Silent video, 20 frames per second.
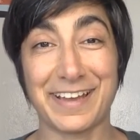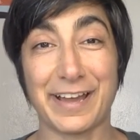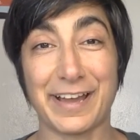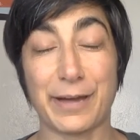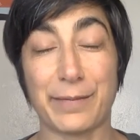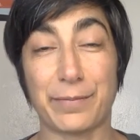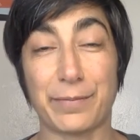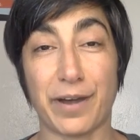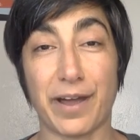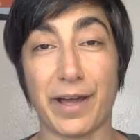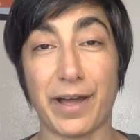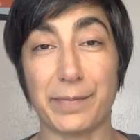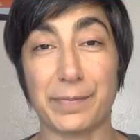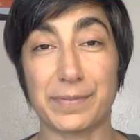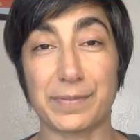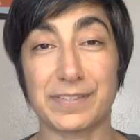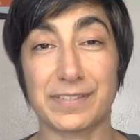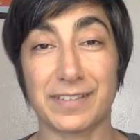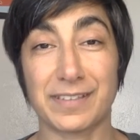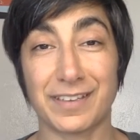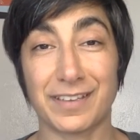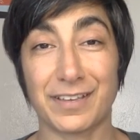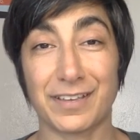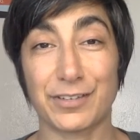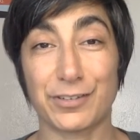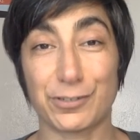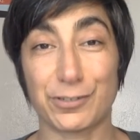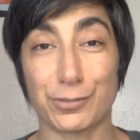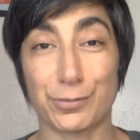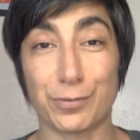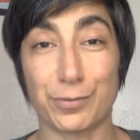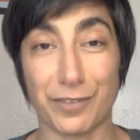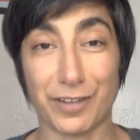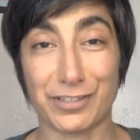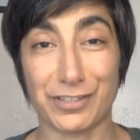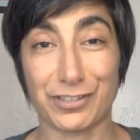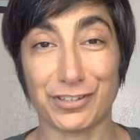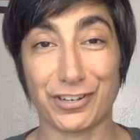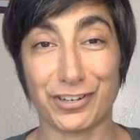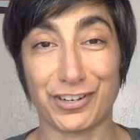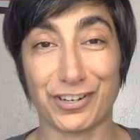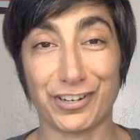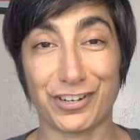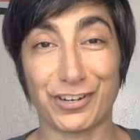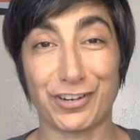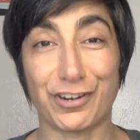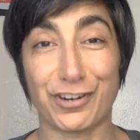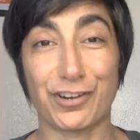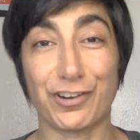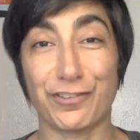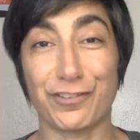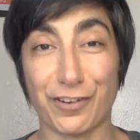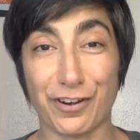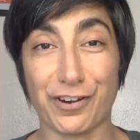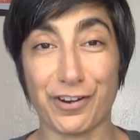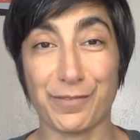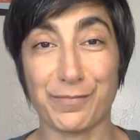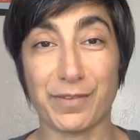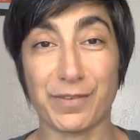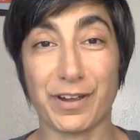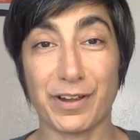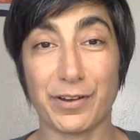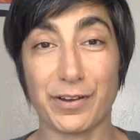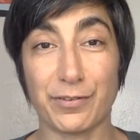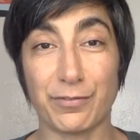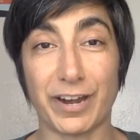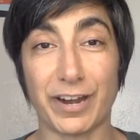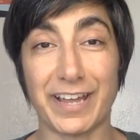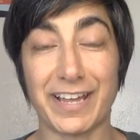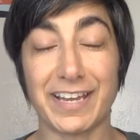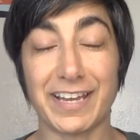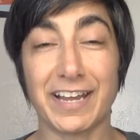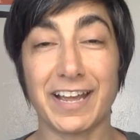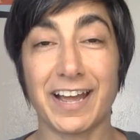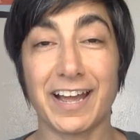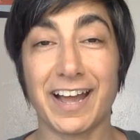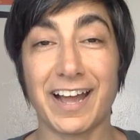perhaps your supervisor or your firm, right?